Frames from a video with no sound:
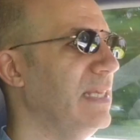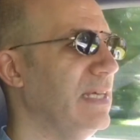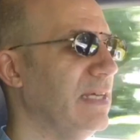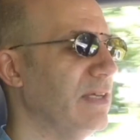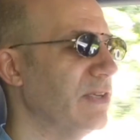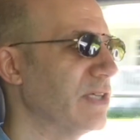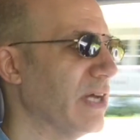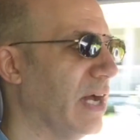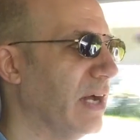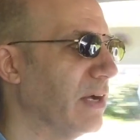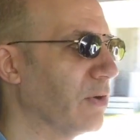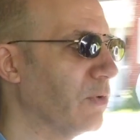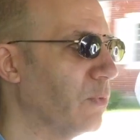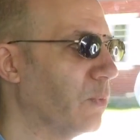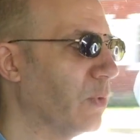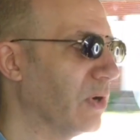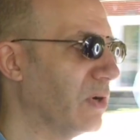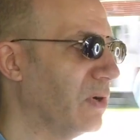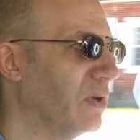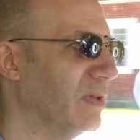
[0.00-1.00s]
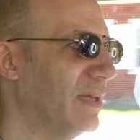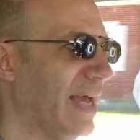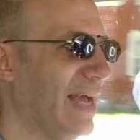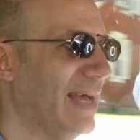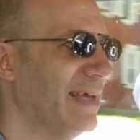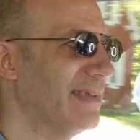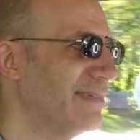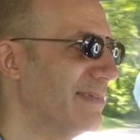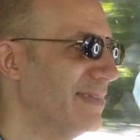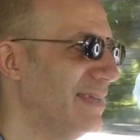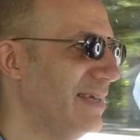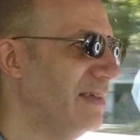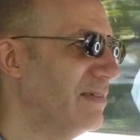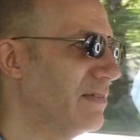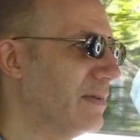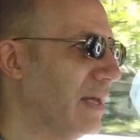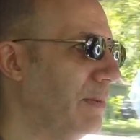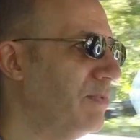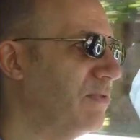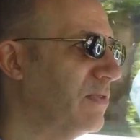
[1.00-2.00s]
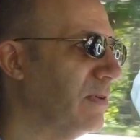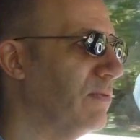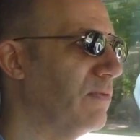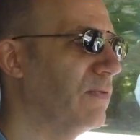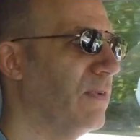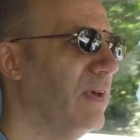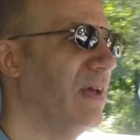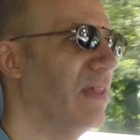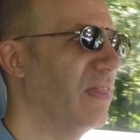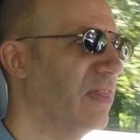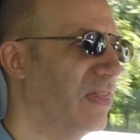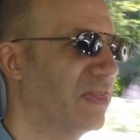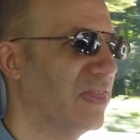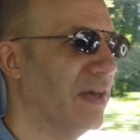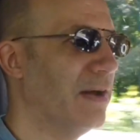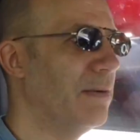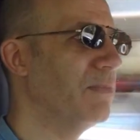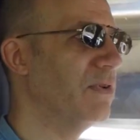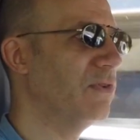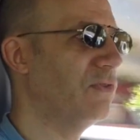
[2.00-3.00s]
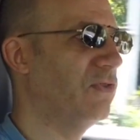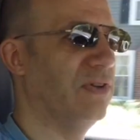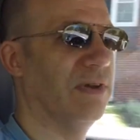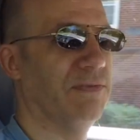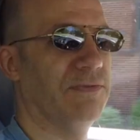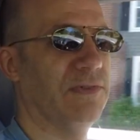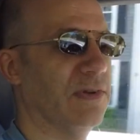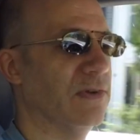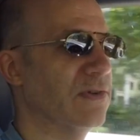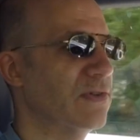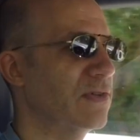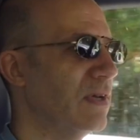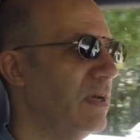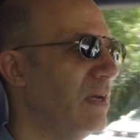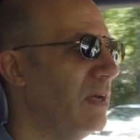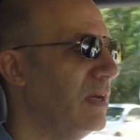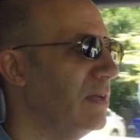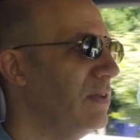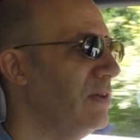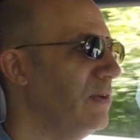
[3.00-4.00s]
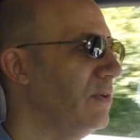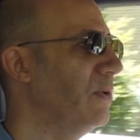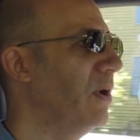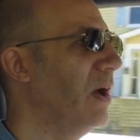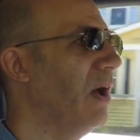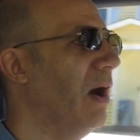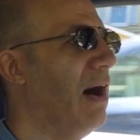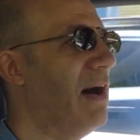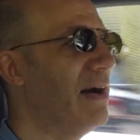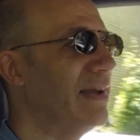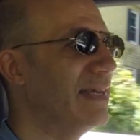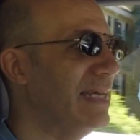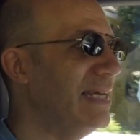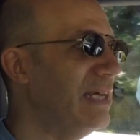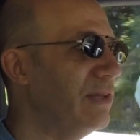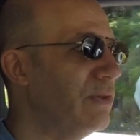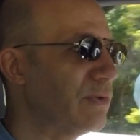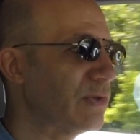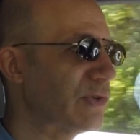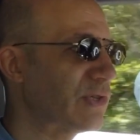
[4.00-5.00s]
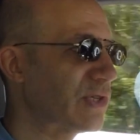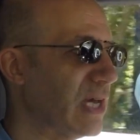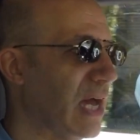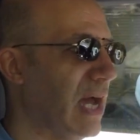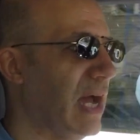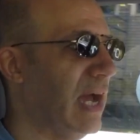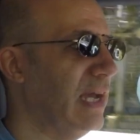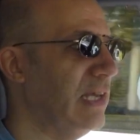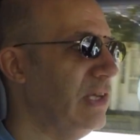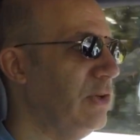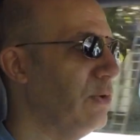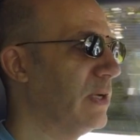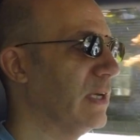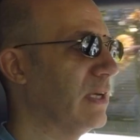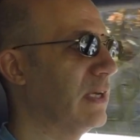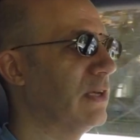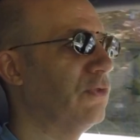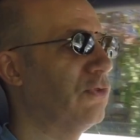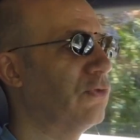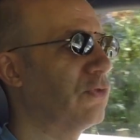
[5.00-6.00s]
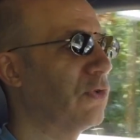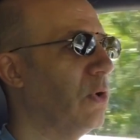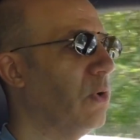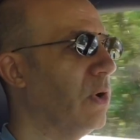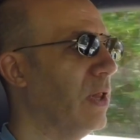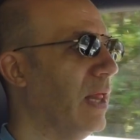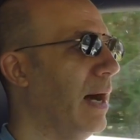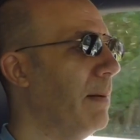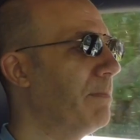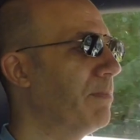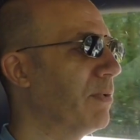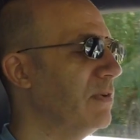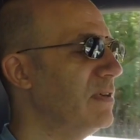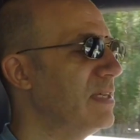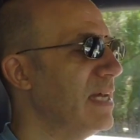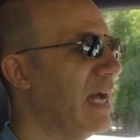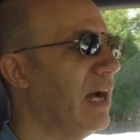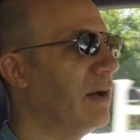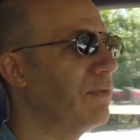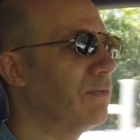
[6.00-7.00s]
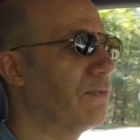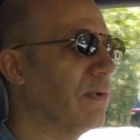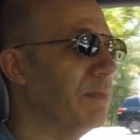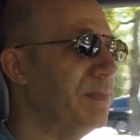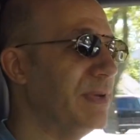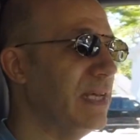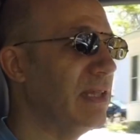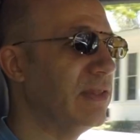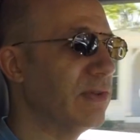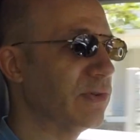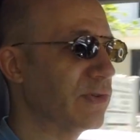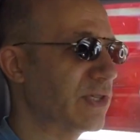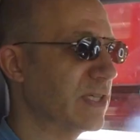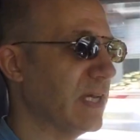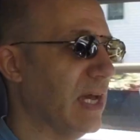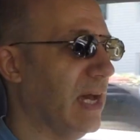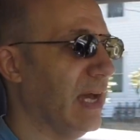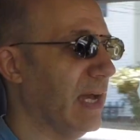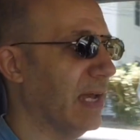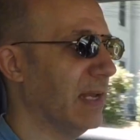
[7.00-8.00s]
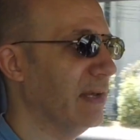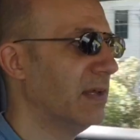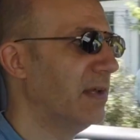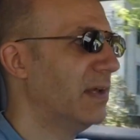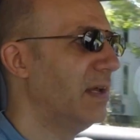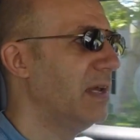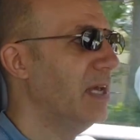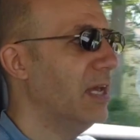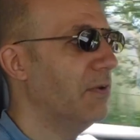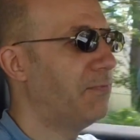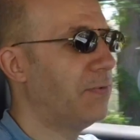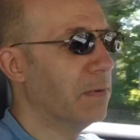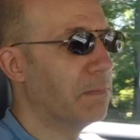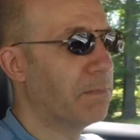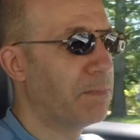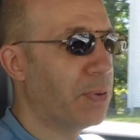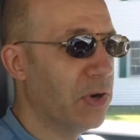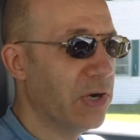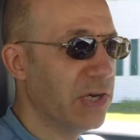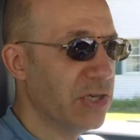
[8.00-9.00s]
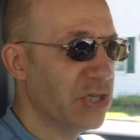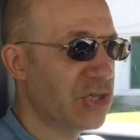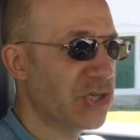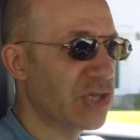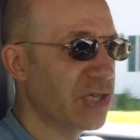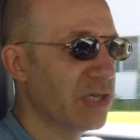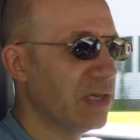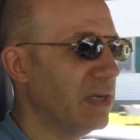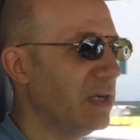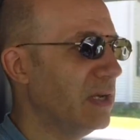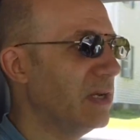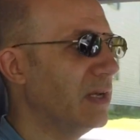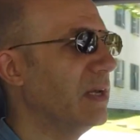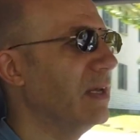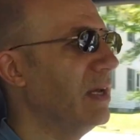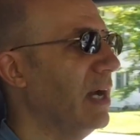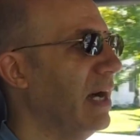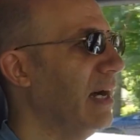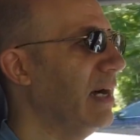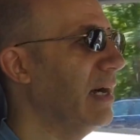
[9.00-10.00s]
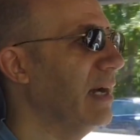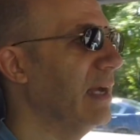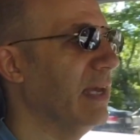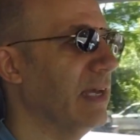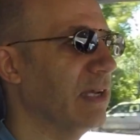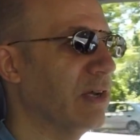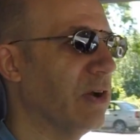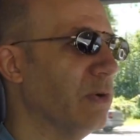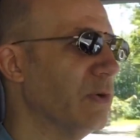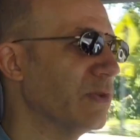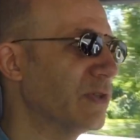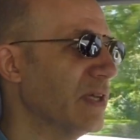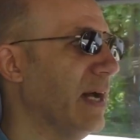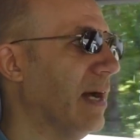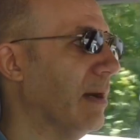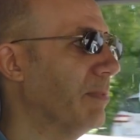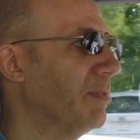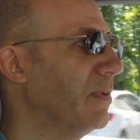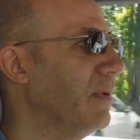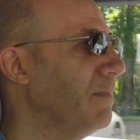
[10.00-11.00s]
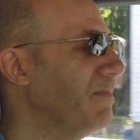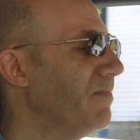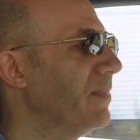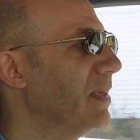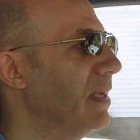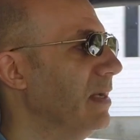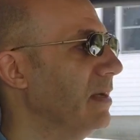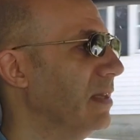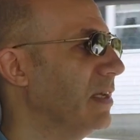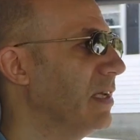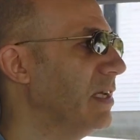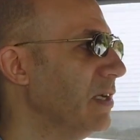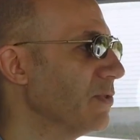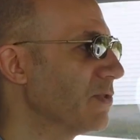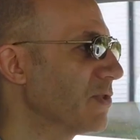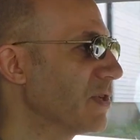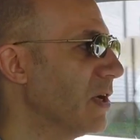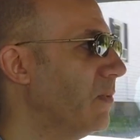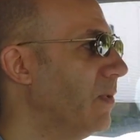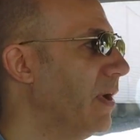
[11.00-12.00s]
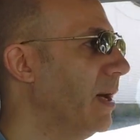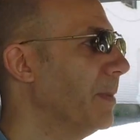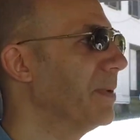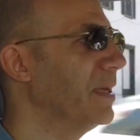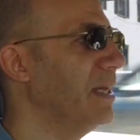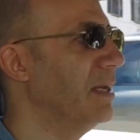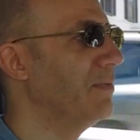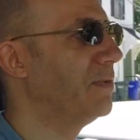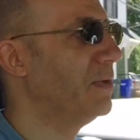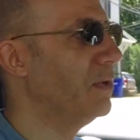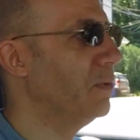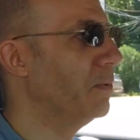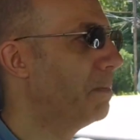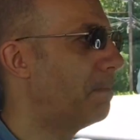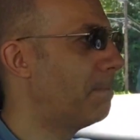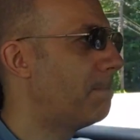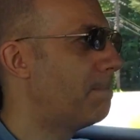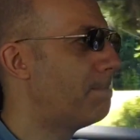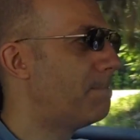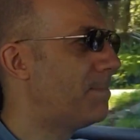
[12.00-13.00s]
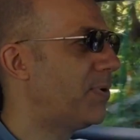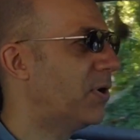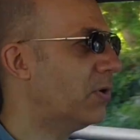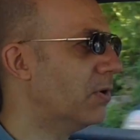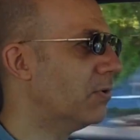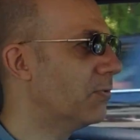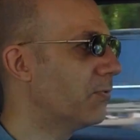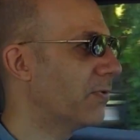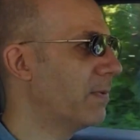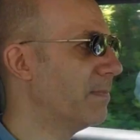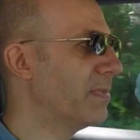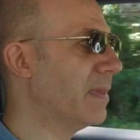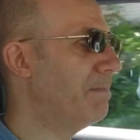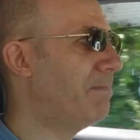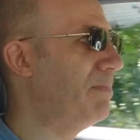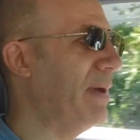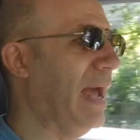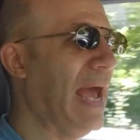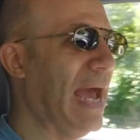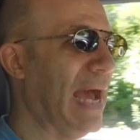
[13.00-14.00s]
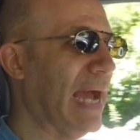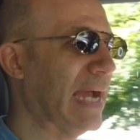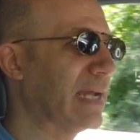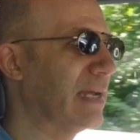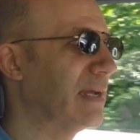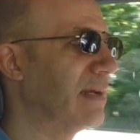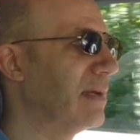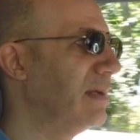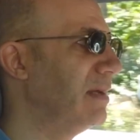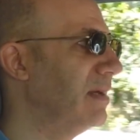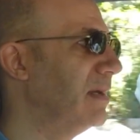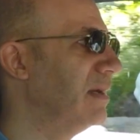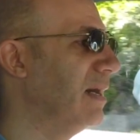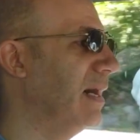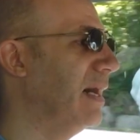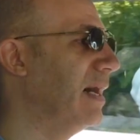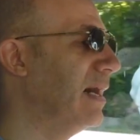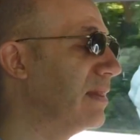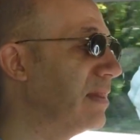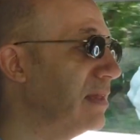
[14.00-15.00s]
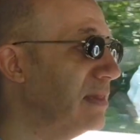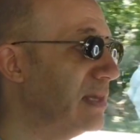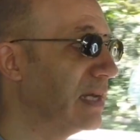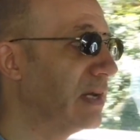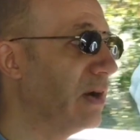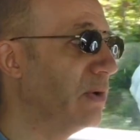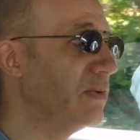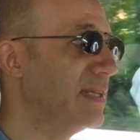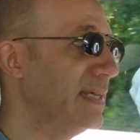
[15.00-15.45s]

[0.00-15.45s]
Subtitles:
in the entire world has these types of thumb shifters. On either side, you can control up or down from either side. If you push, it goes up. The gears go up. If you pull from the back, then they go